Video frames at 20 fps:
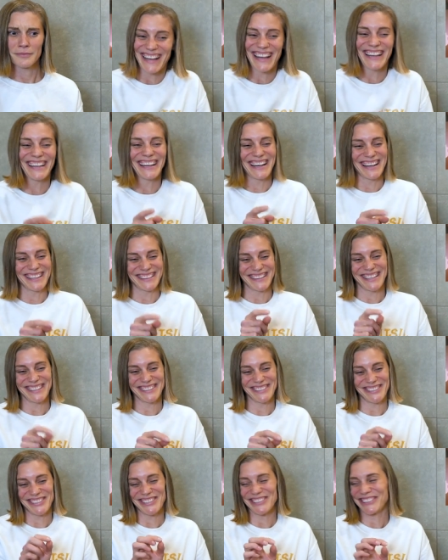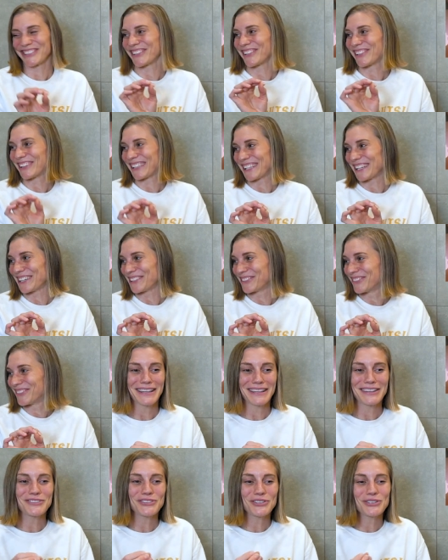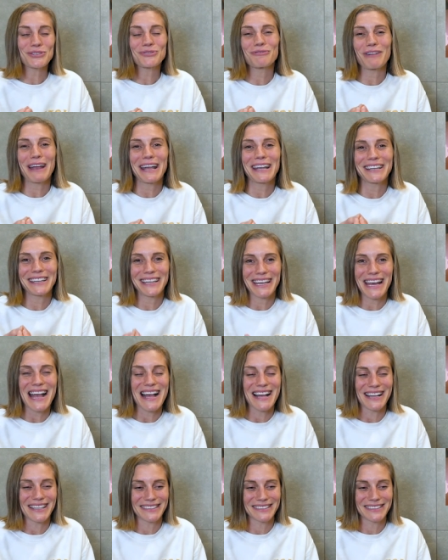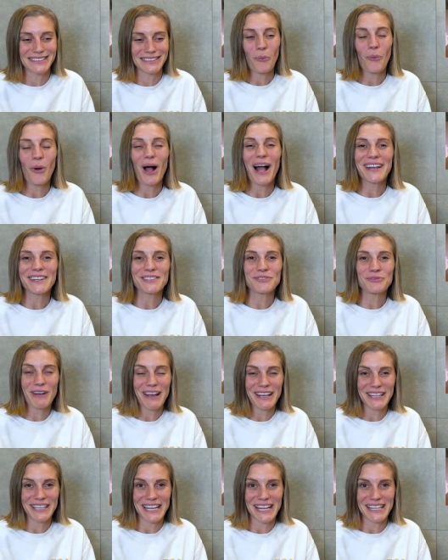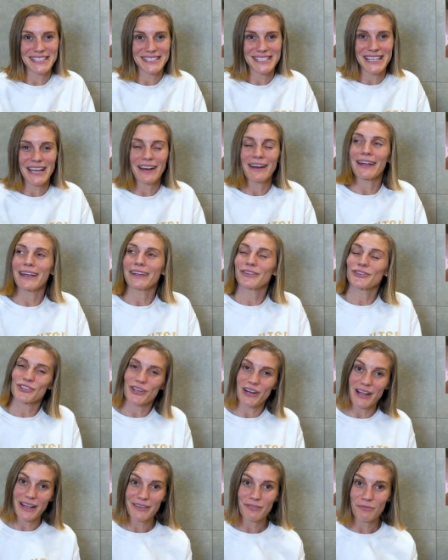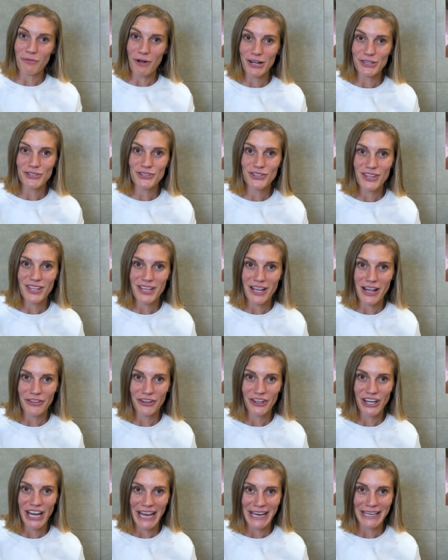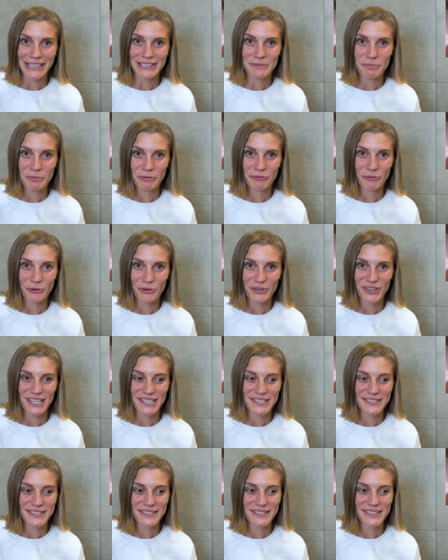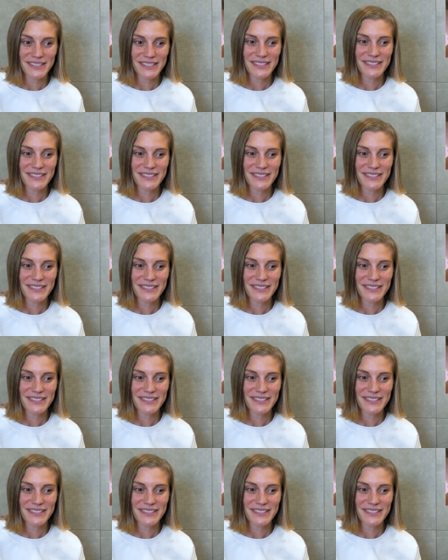I had that doll growing up. And it's just Raggedy Ann. Why is Raggedy Ann scary? Should I have watched the other eight before this?